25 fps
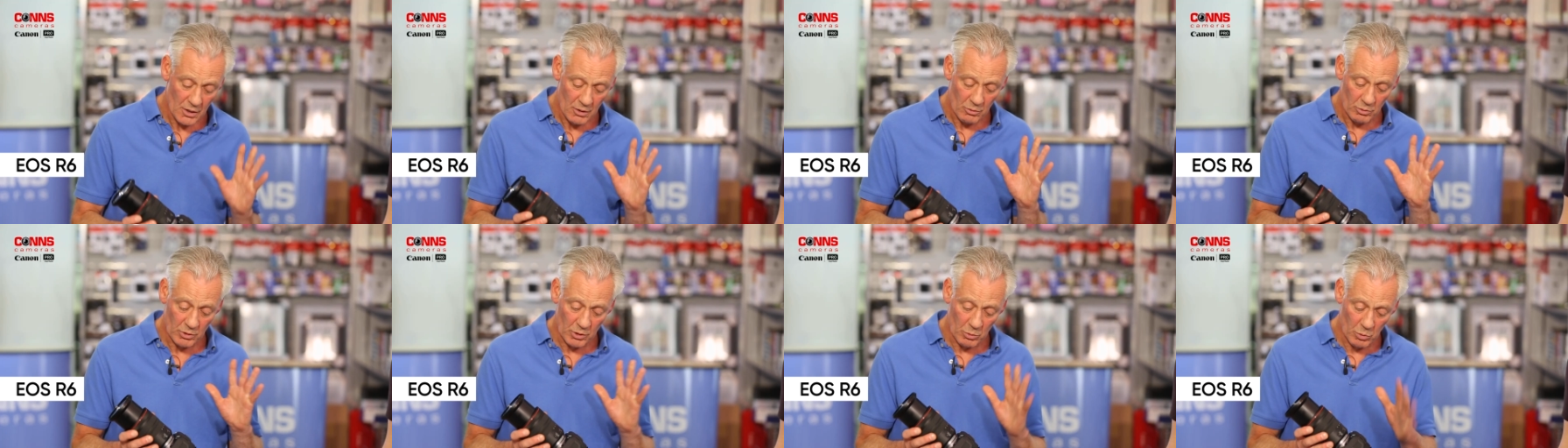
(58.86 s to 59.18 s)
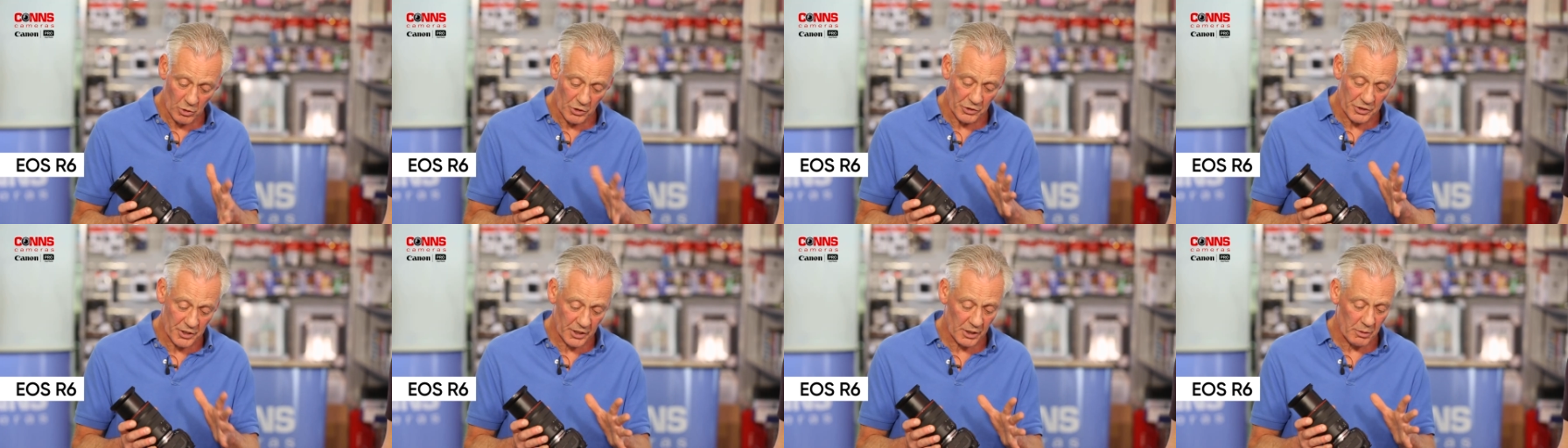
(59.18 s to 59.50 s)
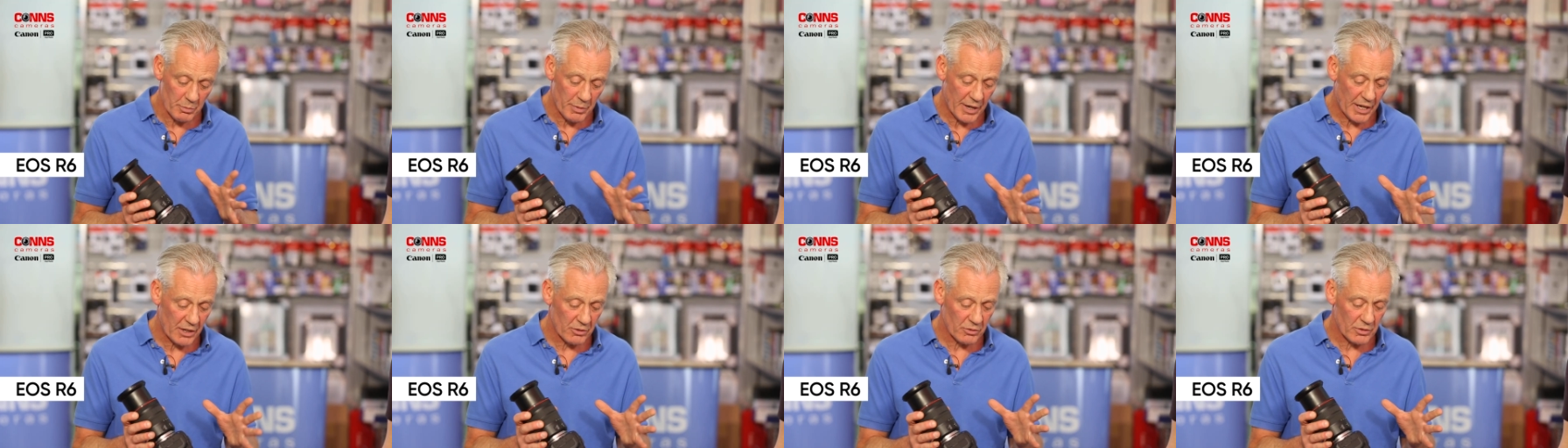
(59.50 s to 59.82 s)
Well, the one thing
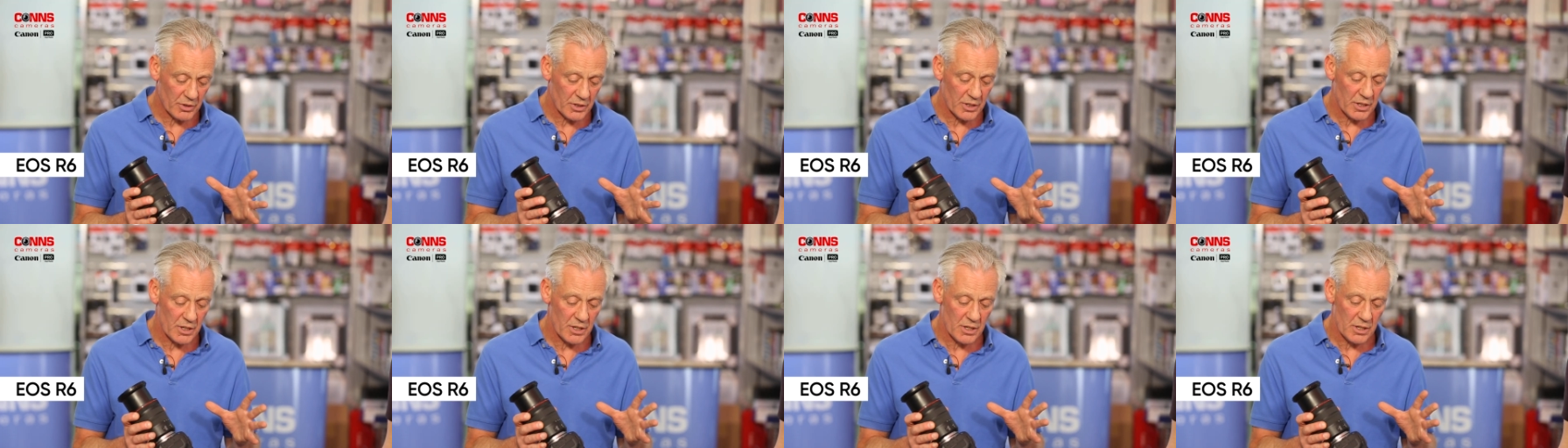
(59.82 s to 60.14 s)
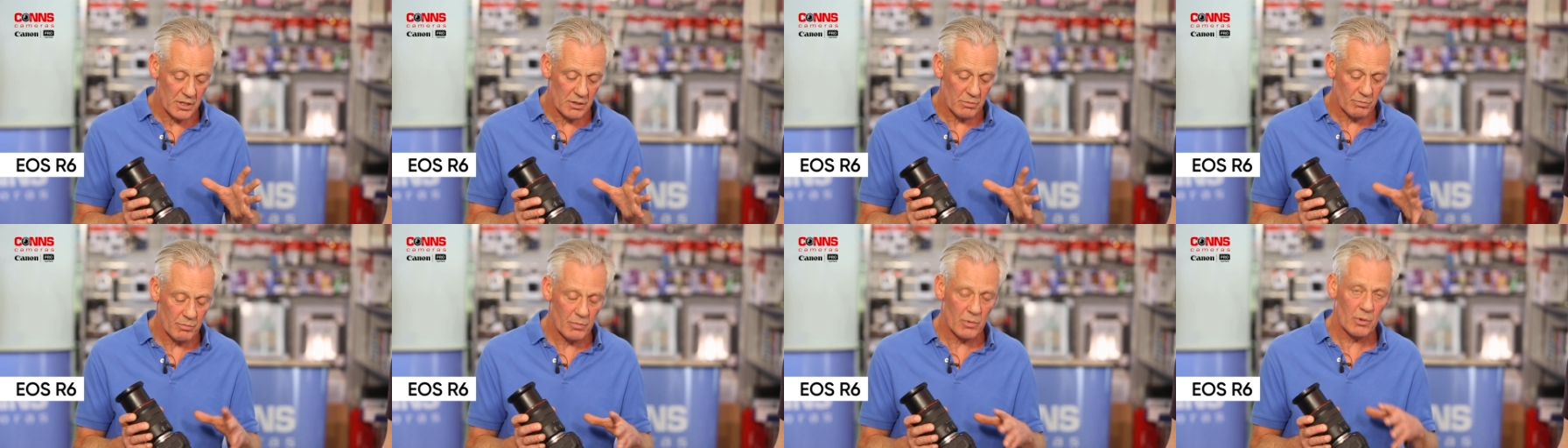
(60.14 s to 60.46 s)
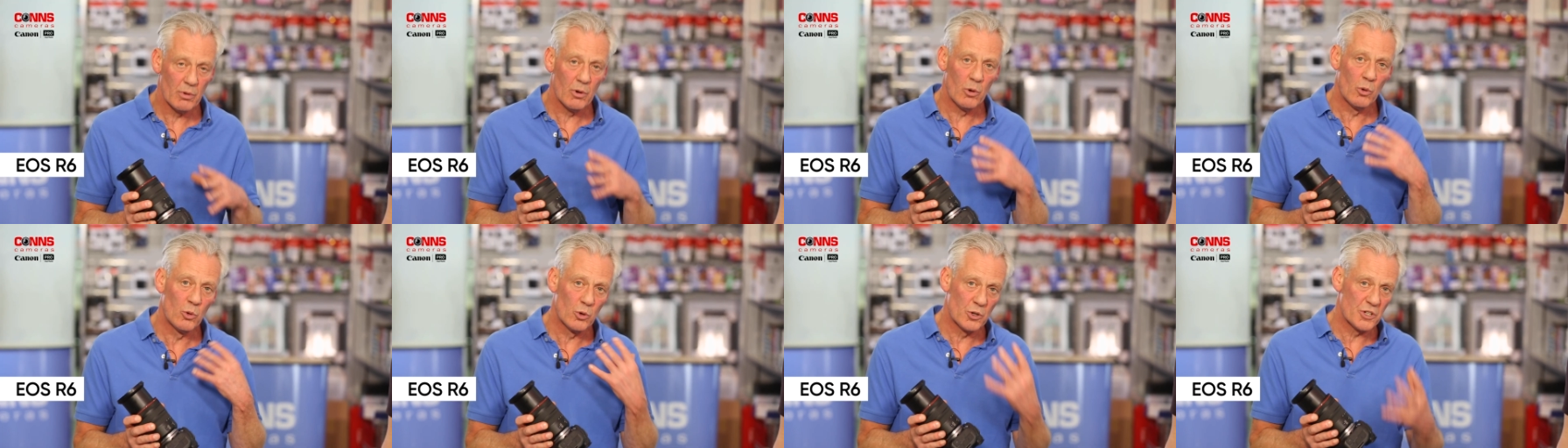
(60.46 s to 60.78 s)
about the
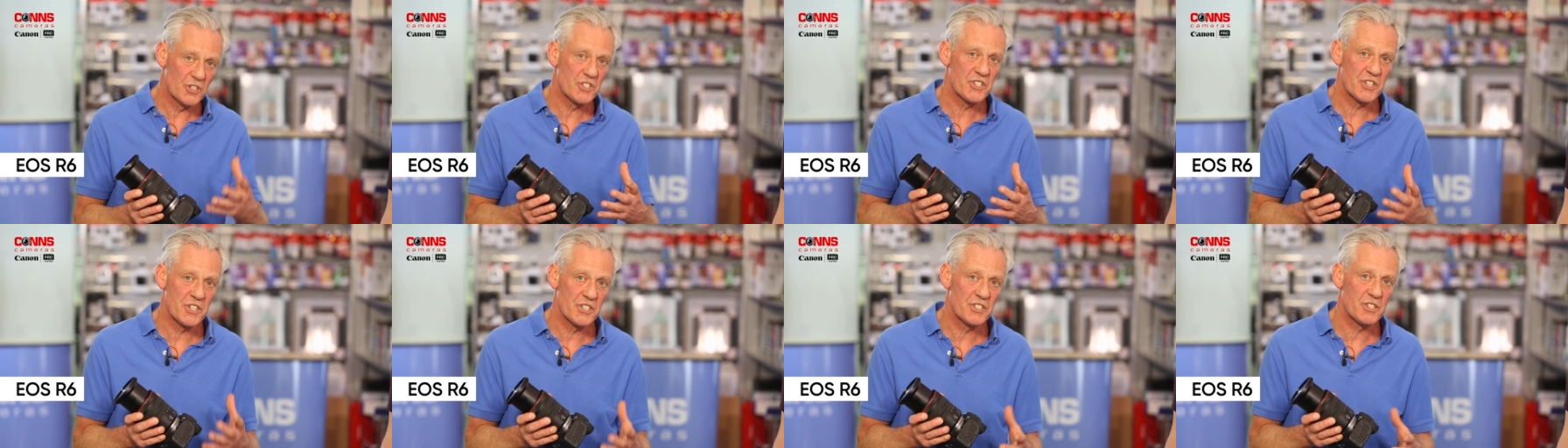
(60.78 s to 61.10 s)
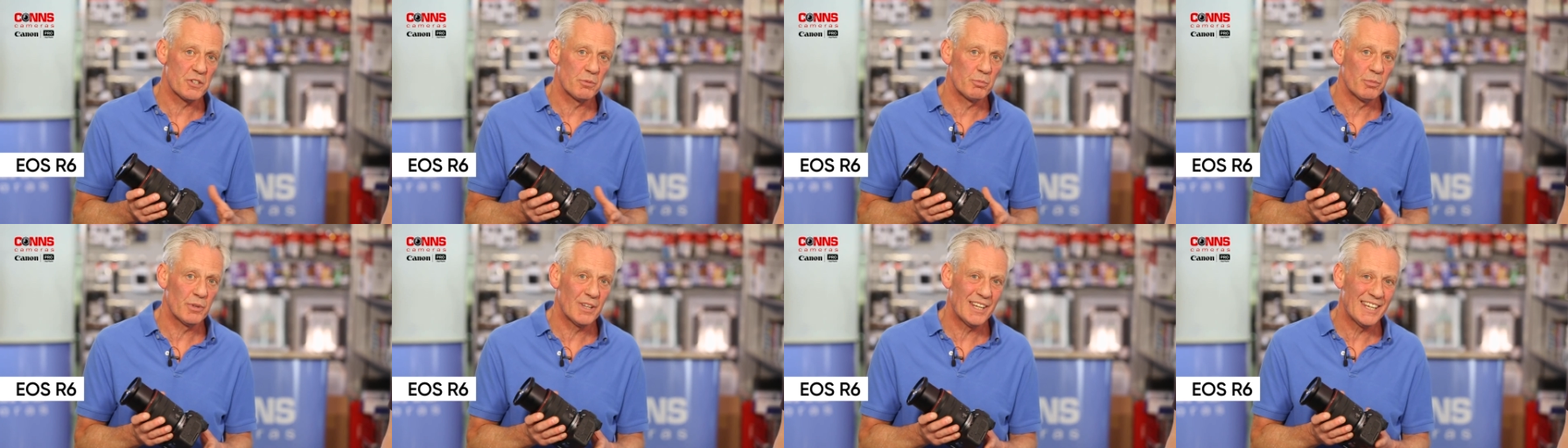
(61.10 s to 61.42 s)
OR system